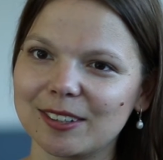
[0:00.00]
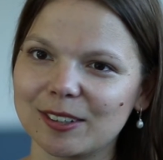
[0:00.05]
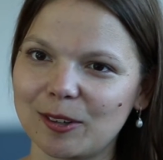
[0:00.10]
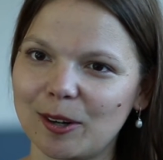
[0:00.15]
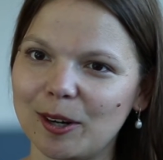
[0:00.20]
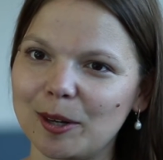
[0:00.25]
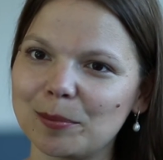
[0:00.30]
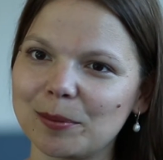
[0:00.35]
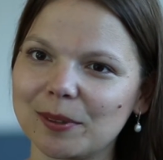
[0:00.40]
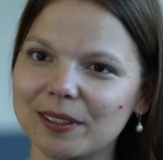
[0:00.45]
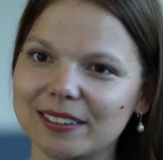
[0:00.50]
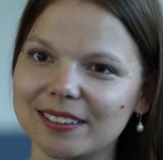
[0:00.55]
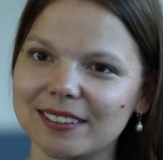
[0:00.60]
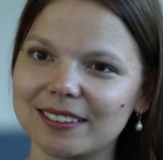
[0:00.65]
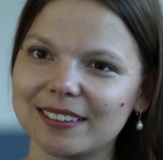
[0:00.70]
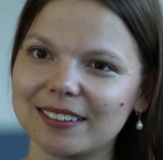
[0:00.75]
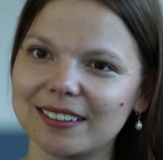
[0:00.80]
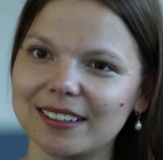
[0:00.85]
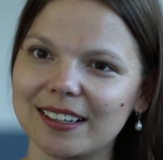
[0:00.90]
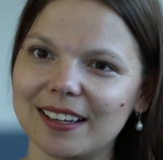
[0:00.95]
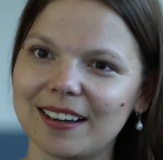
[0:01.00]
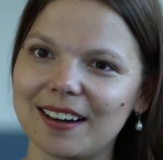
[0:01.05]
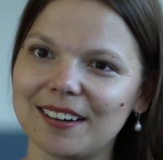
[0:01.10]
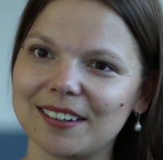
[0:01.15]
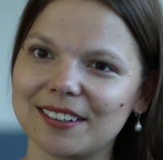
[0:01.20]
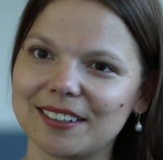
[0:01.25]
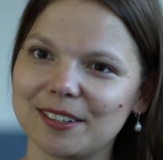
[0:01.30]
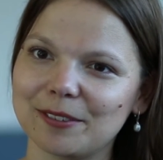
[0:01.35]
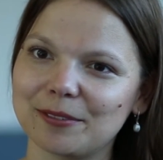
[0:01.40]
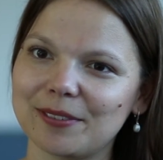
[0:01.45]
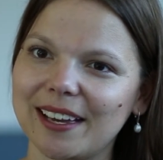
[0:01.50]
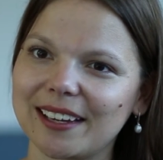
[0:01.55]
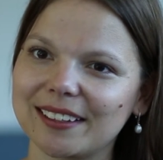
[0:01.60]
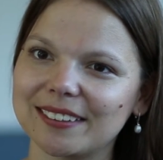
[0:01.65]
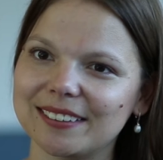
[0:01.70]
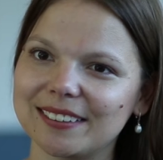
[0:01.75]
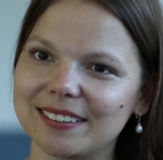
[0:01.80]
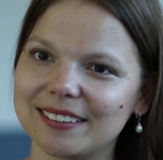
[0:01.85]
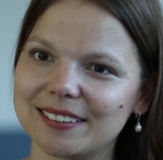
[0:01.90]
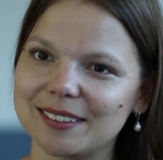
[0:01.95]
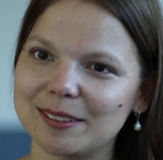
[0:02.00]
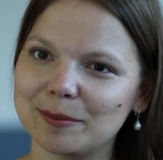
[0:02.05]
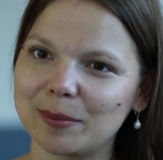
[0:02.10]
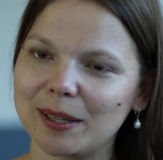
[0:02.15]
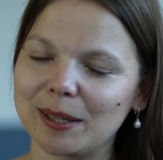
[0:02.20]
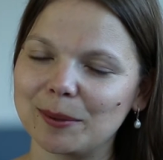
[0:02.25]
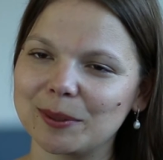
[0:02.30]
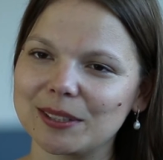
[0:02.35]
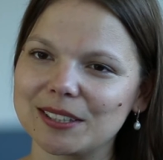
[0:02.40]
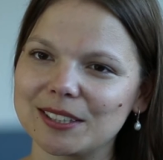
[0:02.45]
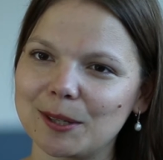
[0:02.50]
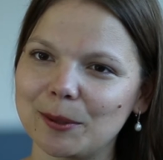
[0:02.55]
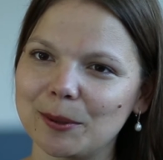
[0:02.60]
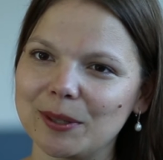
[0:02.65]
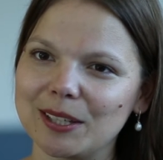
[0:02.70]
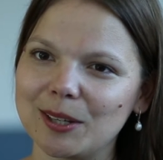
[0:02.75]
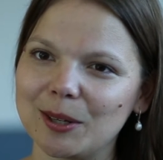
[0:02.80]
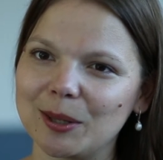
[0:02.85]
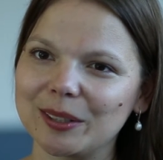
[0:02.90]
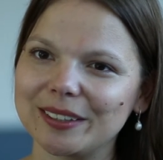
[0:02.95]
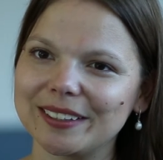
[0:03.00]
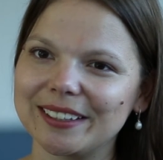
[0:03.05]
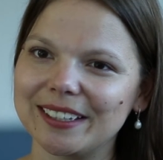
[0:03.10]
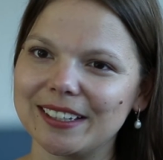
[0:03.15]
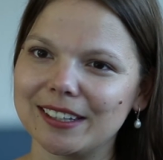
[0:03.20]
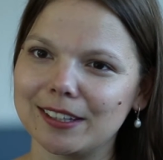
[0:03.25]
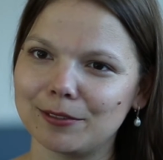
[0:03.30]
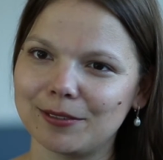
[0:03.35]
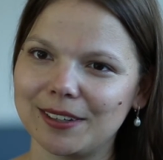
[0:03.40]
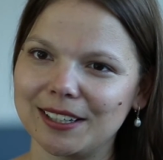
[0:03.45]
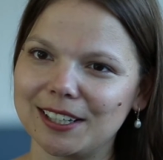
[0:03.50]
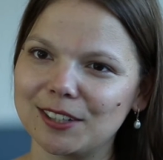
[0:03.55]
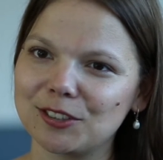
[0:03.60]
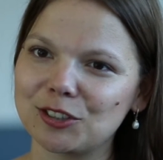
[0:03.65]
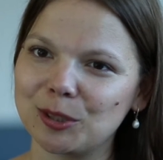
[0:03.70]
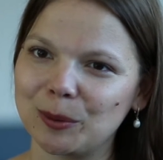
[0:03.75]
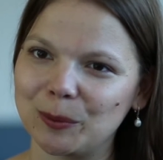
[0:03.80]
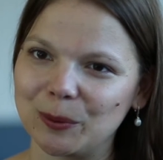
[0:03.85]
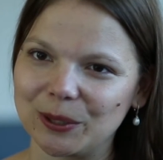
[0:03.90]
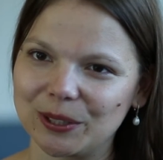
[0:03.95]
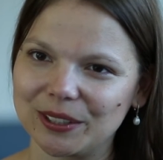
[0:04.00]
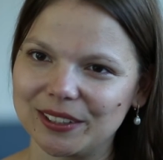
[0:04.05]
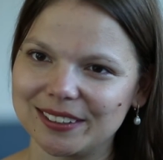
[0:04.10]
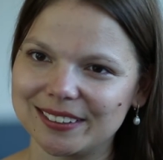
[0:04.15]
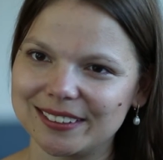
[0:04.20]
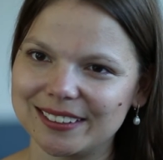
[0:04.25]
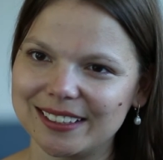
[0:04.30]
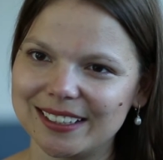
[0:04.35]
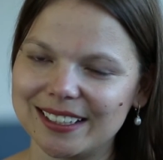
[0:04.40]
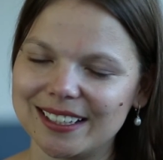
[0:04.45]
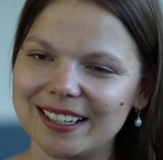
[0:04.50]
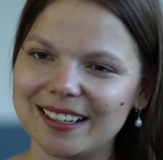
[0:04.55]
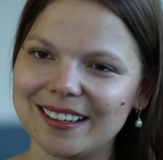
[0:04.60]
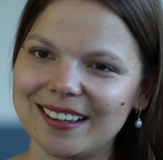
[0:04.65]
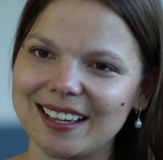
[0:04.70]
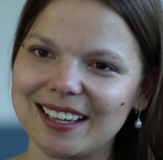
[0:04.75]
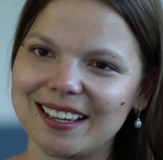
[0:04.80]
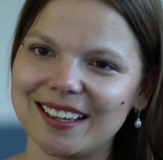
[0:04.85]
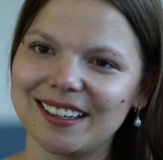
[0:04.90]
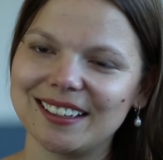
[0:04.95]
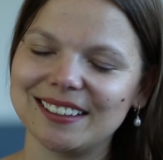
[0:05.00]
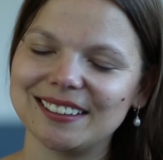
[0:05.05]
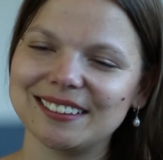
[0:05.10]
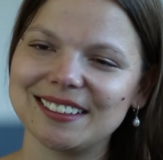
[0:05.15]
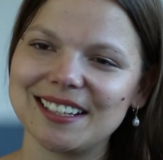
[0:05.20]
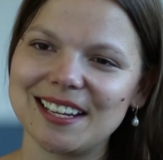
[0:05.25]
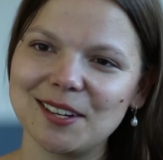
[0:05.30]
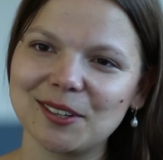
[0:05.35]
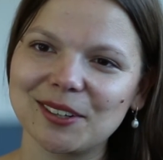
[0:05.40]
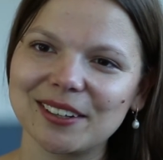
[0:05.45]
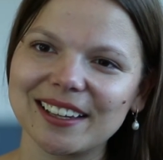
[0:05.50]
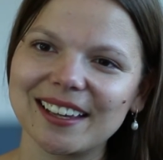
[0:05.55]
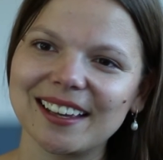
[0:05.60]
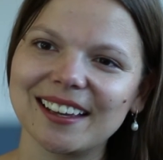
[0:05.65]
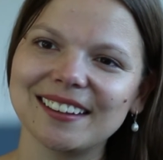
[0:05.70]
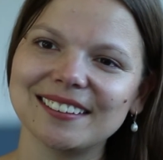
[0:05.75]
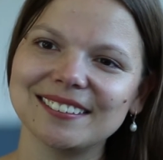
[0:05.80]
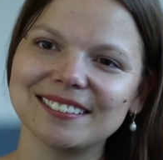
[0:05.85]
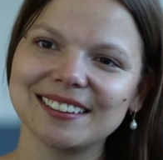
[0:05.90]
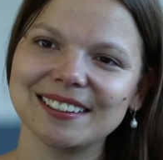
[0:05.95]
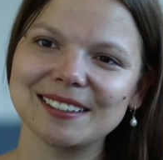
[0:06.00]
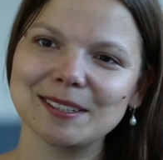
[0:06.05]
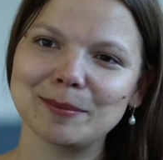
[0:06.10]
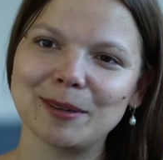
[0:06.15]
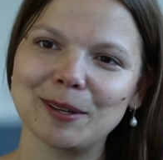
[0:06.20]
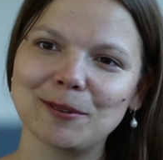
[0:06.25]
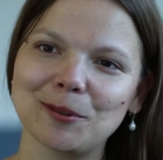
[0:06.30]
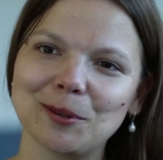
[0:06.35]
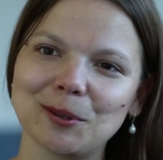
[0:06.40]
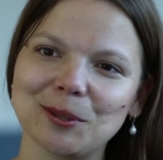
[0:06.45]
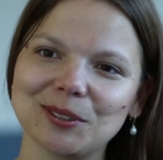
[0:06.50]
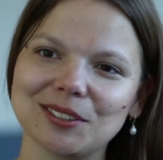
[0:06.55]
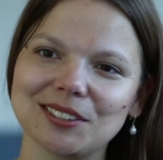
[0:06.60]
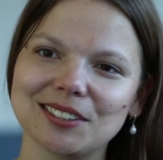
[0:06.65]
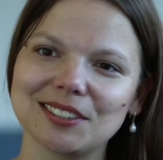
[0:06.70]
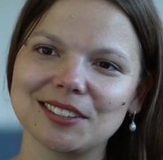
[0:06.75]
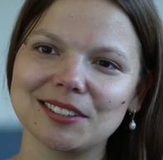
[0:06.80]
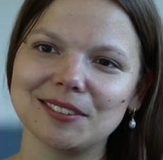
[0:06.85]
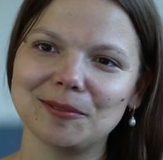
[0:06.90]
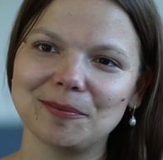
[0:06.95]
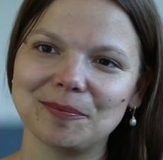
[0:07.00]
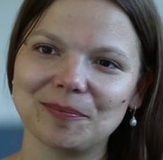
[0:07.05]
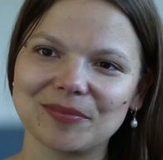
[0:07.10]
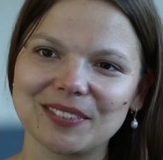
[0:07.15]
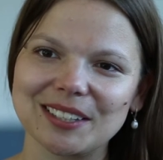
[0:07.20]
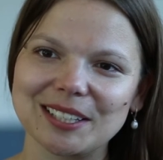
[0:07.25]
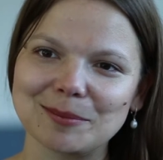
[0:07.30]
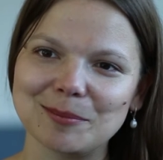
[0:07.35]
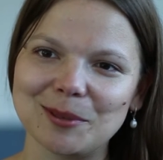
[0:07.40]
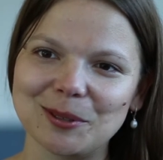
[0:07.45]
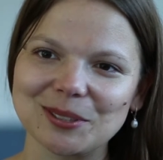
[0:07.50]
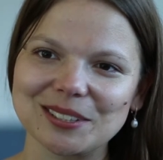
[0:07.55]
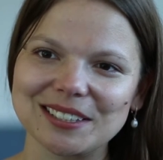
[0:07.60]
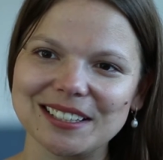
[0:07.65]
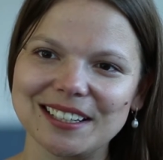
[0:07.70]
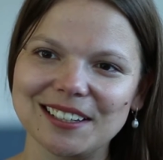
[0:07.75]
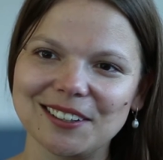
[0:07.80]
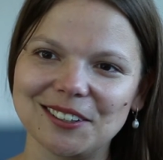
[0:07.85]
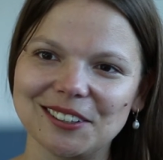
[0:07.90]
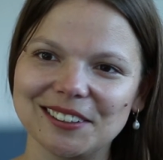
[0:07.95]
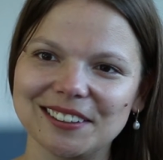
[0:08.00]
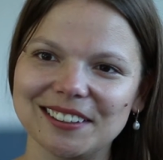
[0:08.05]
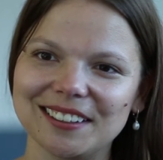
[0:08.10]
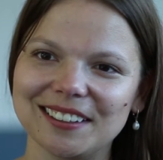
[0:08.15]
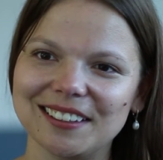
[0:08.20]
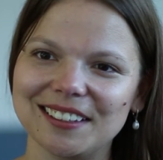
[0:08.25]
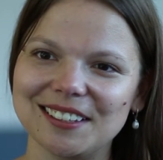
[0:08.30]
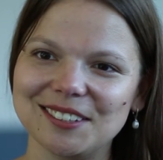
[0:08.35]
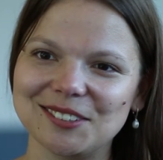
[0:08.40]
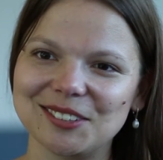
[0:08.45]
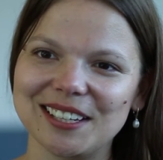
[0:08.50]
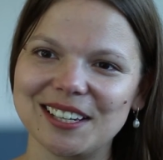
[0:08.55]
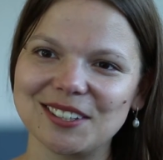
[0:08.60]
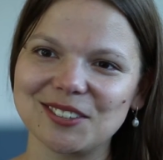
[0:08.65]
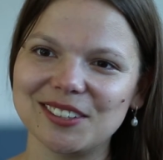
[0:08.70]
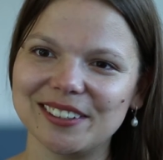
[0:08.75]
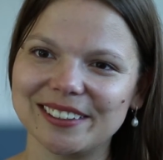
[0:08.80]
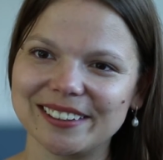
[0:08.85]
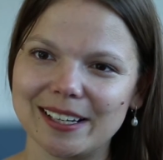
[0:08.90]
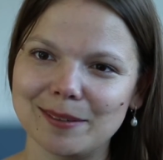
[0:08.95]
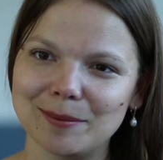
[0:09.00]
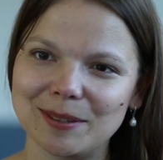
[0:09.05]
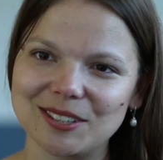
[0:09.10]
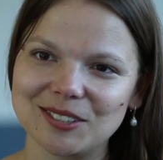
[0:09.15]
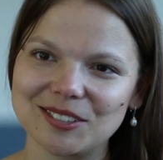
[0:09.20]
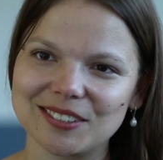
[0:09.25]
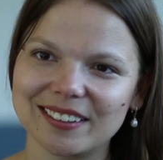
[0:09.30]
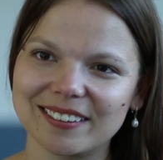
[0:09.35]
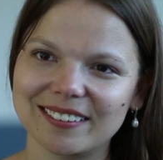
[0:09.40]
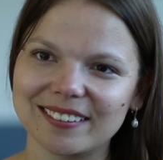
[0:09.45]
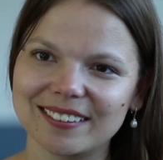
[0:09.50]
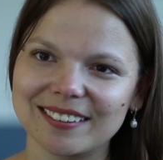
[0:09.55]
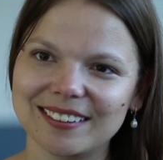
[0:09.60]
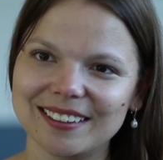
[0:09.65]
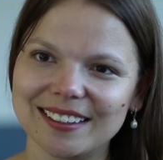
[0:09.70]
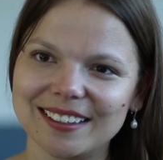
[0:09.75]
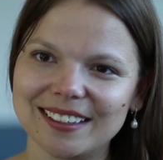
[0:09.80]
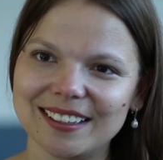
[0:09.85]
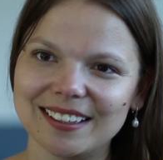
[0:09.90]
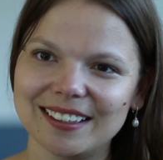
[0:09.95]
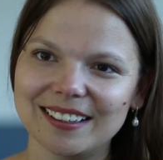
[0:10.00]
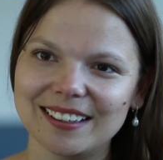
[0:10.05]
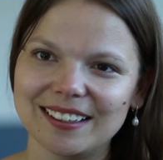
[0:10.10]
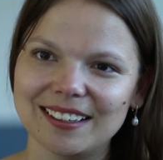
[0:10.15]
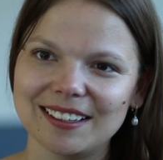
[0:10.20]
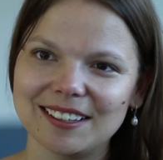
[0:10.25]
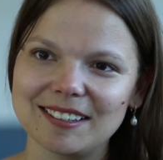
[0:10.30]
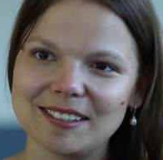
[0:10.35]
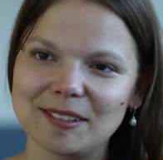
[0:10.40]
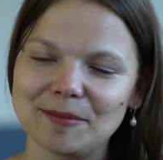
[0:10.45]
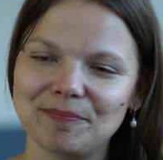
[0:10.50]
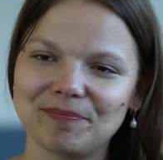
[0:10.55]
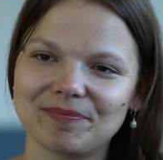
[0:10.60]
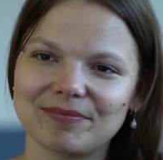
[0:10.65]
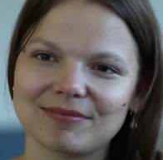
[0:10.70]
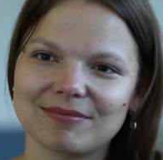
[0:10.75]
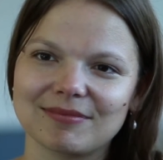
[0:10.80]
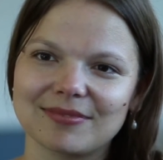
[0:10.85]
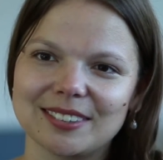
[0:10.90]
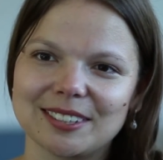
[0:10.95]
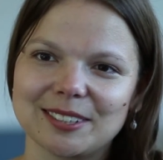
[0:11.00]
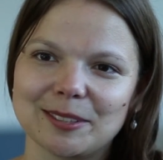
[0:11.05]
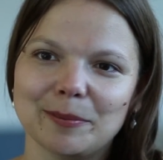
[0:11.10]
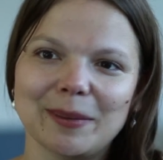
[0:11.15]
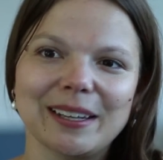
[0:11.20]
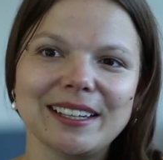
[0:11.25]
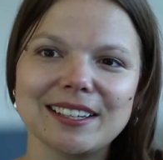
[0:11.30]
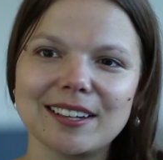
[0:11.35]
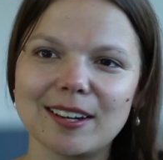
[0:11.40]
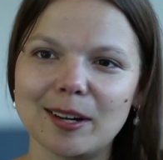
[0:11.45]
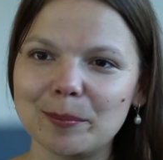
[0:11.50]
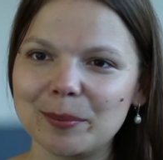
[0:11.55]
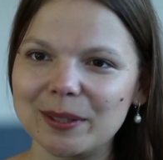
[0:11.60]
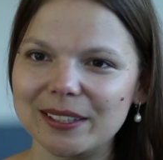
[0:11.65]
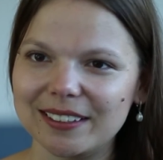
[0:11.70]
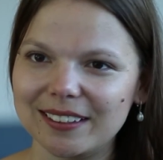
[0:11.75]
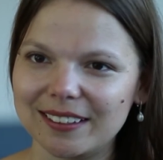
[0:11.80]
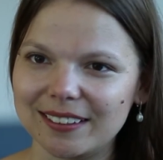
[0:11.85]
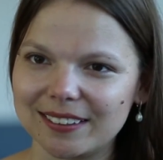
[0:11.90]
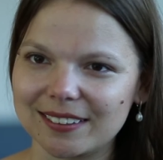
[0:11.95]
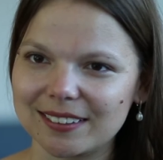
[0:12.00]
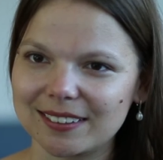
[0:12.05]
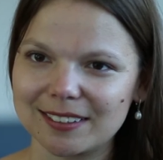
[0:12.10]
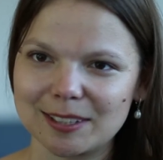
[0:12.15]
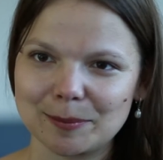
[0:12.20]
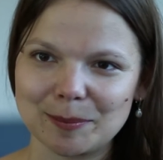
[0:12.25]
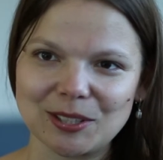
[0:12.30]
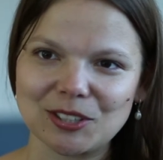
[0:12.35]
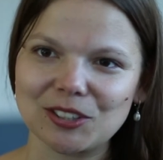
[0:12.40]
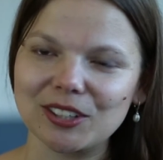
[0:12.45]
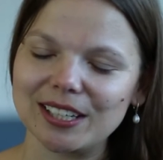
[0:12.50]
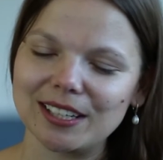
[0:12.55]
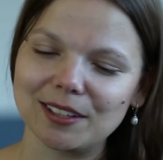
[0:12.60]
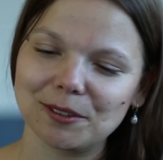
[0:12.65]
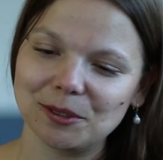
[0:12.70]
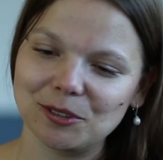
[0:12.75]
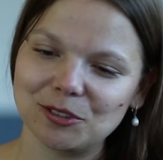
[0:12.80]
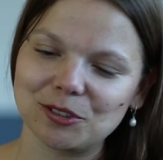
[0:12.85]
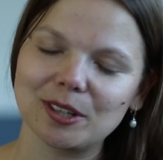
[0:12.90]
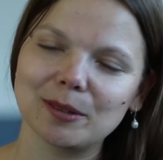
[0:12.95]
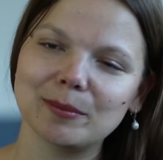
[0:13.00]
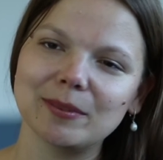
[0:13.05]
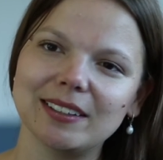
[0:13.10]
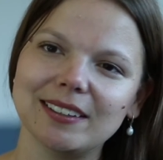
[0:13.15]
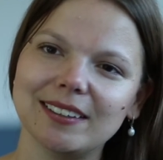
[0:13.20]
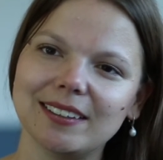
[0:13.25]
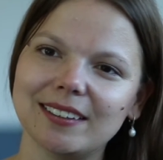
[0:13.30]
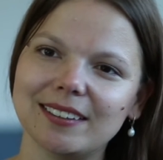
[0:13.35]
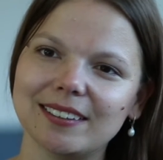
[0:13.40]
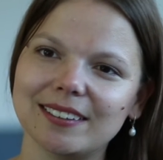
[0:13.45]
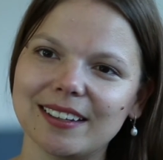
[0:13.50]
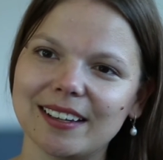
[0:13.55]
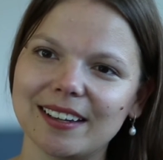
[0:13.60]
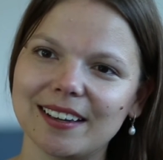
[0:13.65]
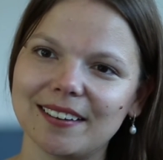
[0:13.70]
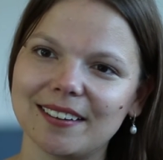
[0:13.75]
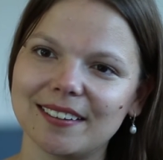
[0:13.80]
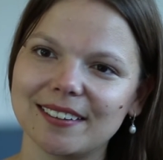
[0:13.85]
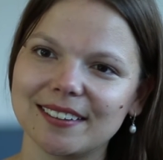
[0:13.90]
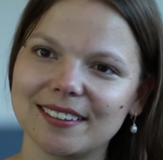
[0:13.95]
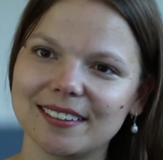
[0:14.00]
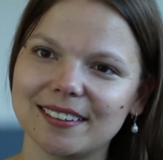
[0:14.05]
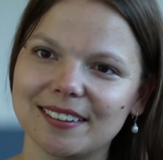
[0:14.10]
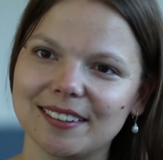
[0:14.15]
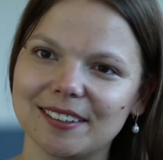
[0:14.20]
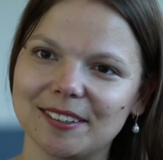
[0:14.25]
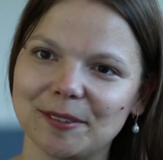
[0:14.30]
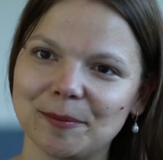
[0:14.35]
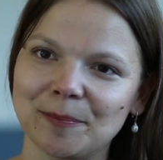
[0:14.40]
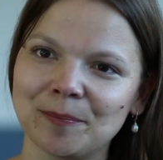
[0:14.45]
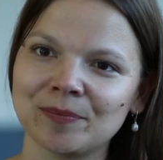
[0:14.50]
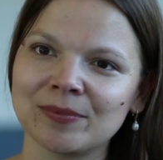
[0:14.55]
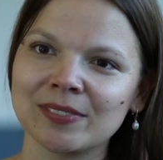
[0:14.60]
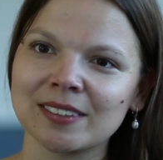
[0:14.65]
corporates are affected by what's going on in the financial world. And here again, my focus is mostly on the international dimension. So many companies, especially here in Germany, they are